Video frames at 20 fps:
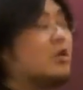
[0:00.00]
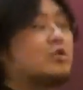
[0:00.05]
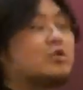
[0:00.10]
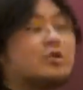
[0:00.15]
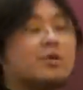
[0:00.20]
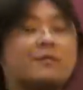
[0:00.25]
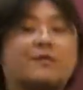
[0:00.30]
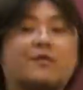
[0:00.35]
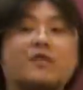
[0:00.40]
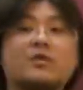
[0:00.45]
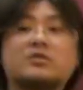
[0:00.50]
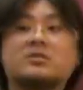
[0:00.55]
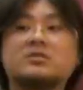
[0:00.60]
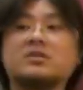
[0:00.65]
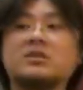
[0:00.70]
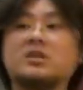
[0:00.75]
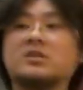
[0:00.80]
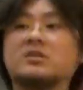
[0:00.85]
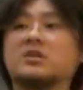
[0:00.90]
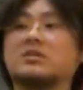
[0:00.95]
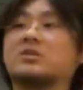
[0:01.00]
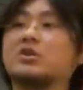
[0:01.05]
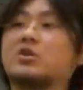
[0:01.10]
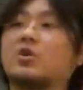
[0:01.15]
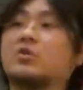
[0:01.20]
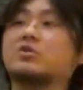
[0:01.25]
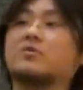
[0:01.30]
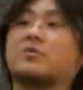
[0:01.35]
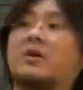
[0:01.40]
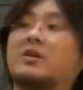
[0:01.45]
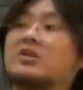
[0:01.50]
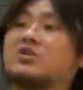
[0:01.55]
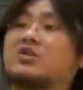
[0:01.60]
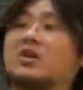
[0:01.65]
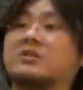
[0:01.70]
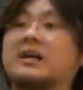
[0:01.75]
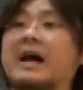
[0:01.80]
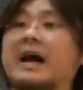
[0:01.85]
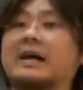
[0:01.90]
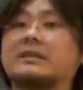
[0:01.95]
So the first thing he does, he goes around and he
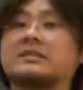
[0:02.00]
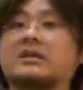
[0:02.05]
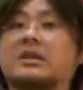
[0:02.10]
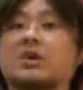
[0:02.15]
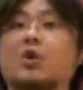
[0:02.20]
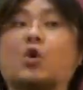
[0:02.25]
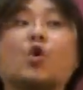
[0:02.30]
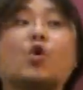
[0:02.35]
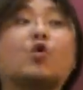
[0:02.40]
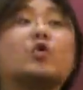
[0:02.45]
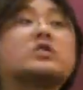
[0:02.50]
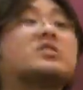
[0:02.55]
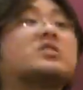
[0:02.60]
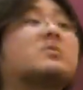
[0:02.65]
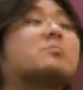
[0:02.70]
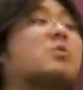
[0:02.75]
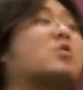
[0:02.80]
starts asking, who is the